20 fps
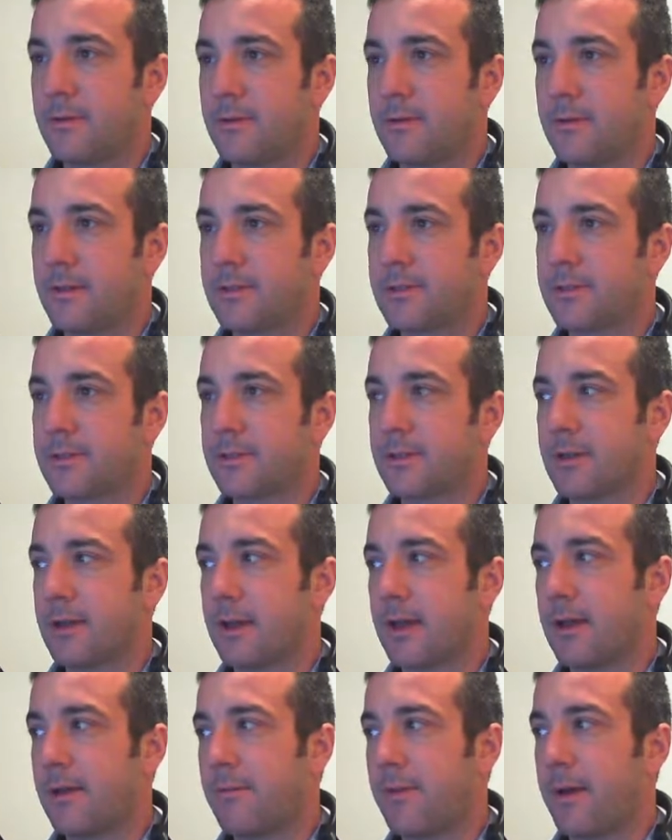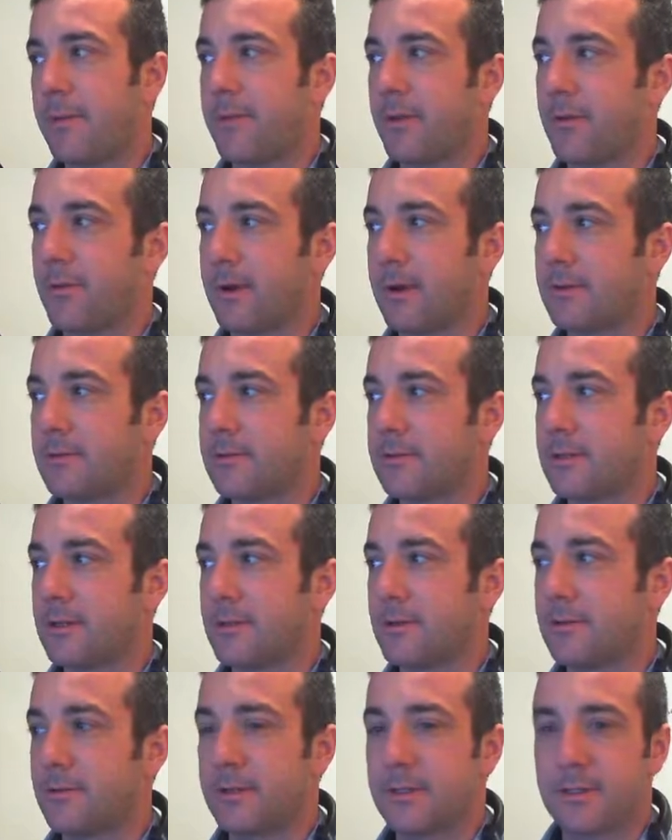it's just going to kind of pop you around.
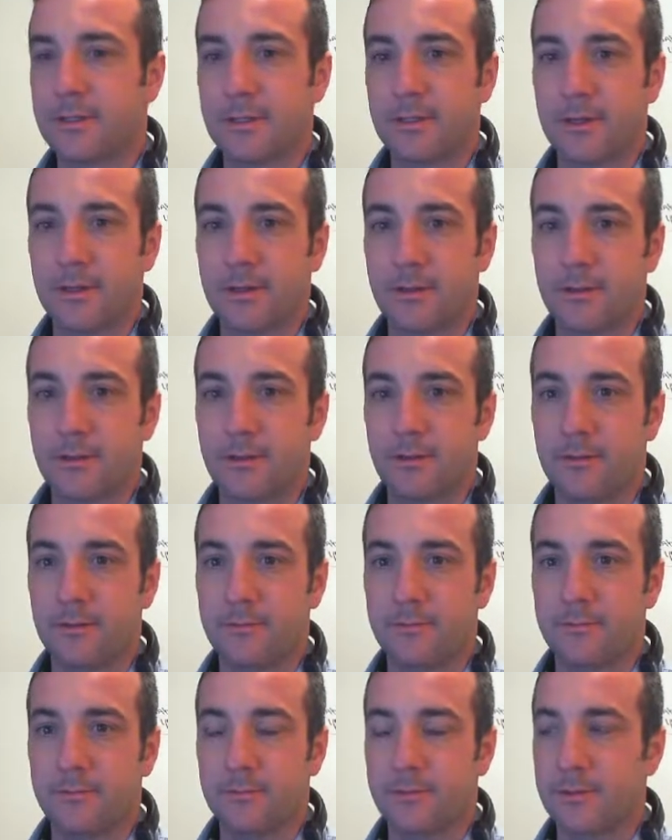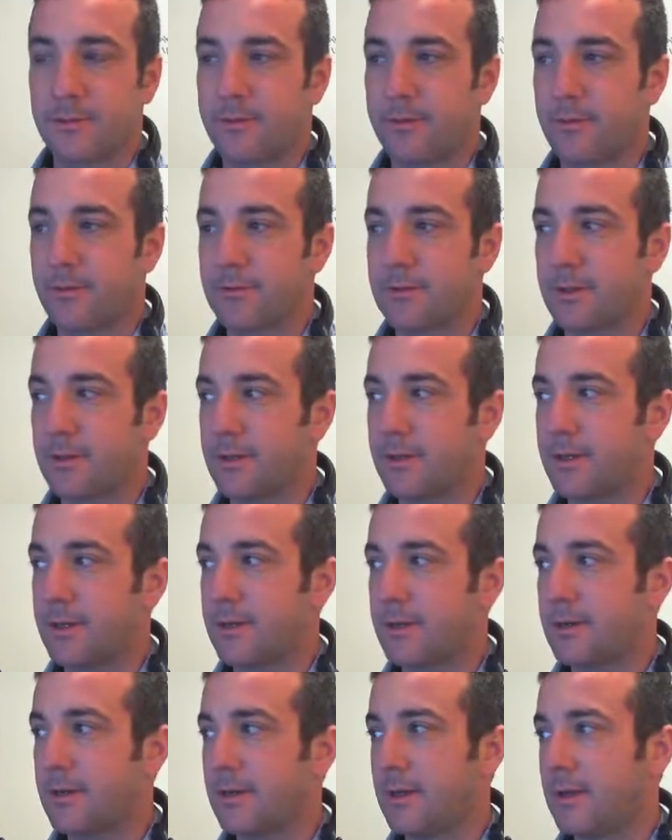So this is our little survey result
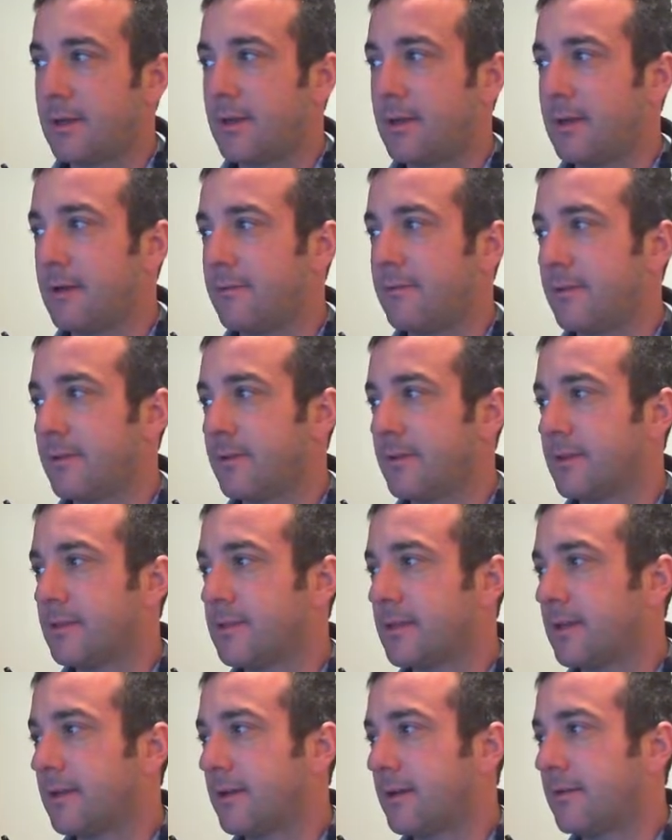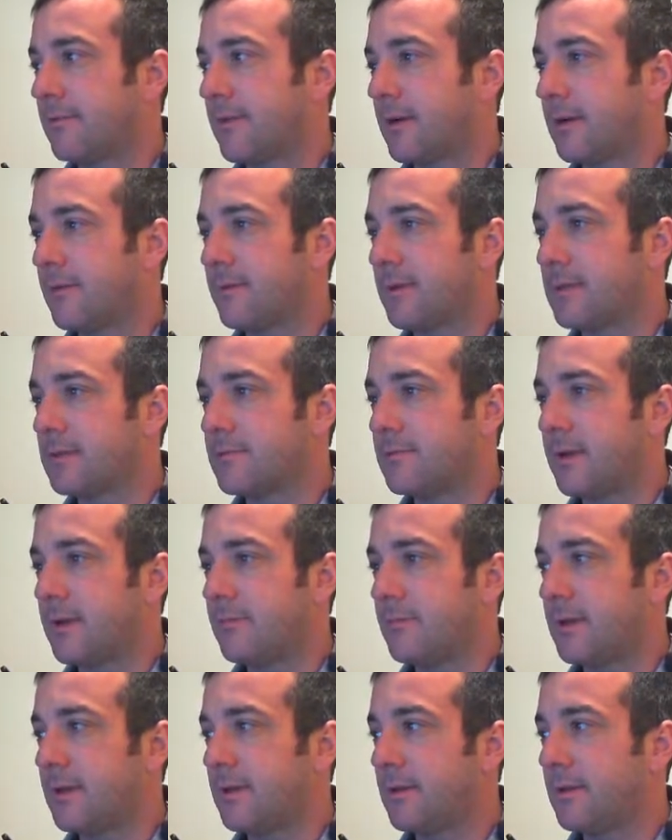here. I feel that this online environment has made
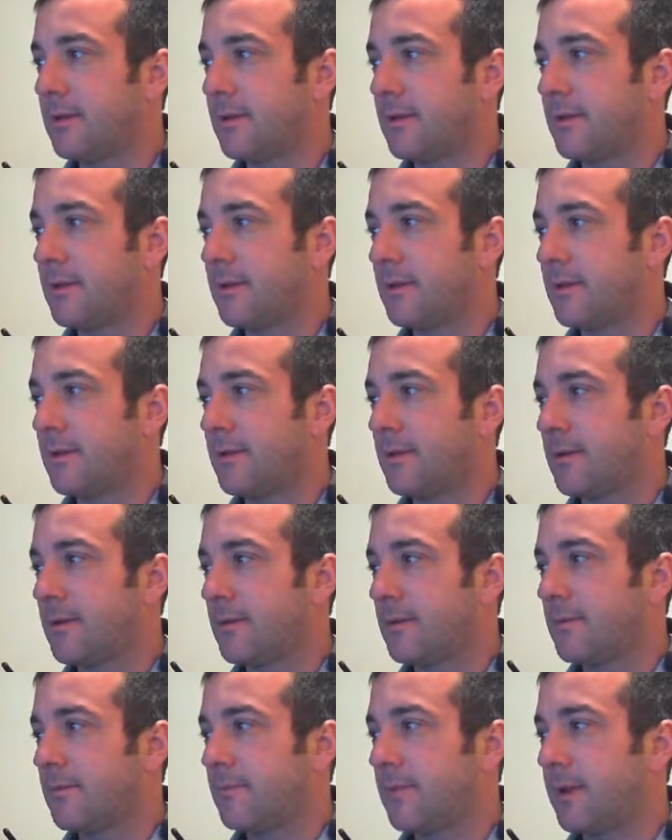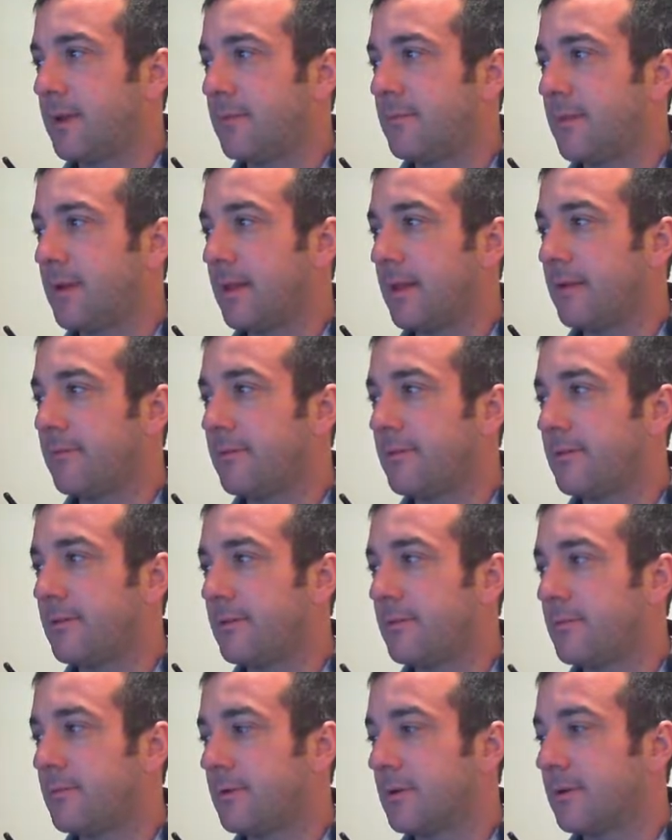my life
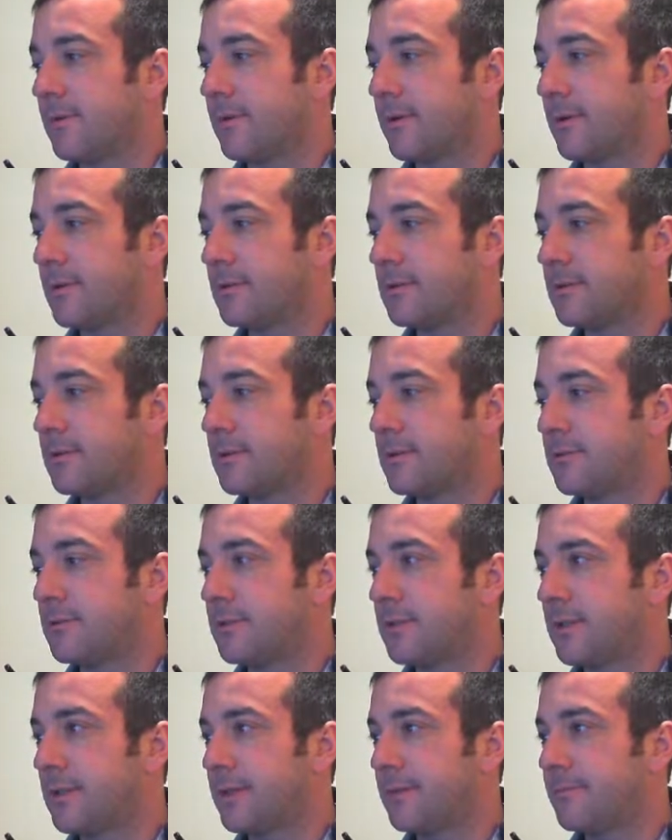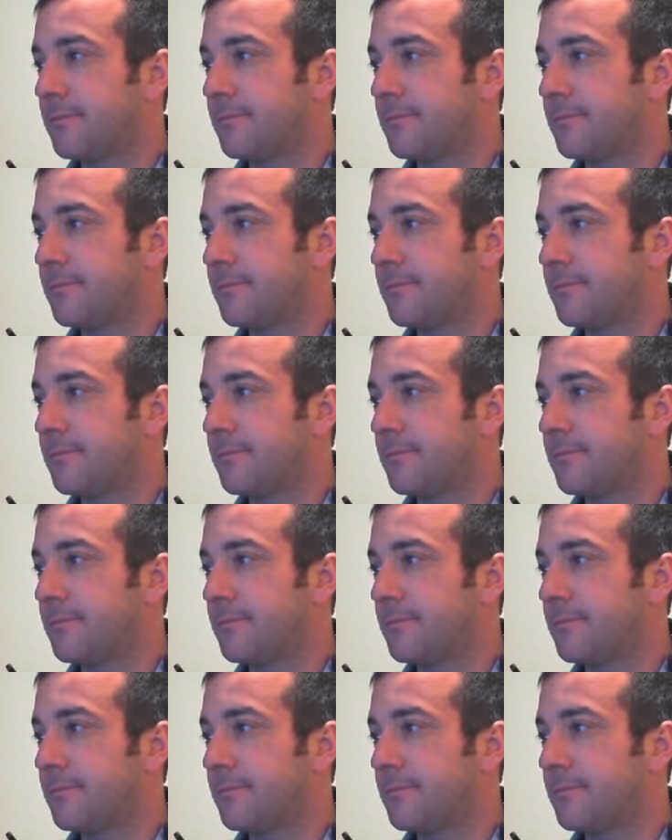more difficult socially,